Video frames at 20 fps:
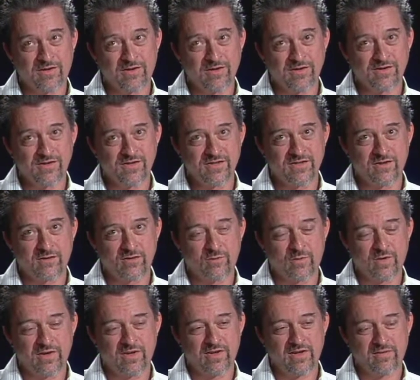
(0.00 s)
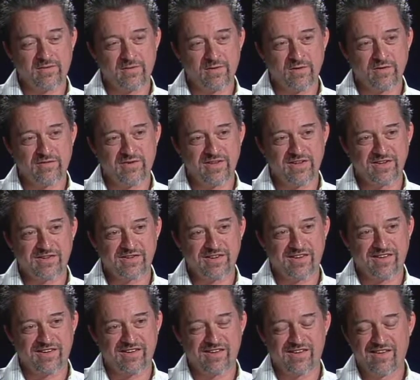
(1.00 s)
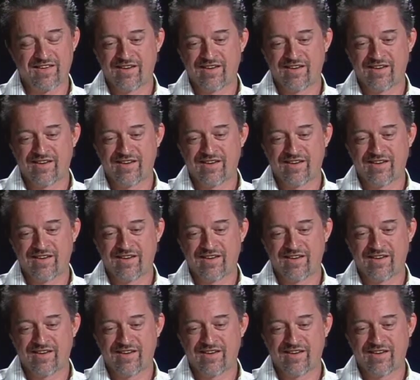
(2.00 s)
I think she's in her 28th year of teaching.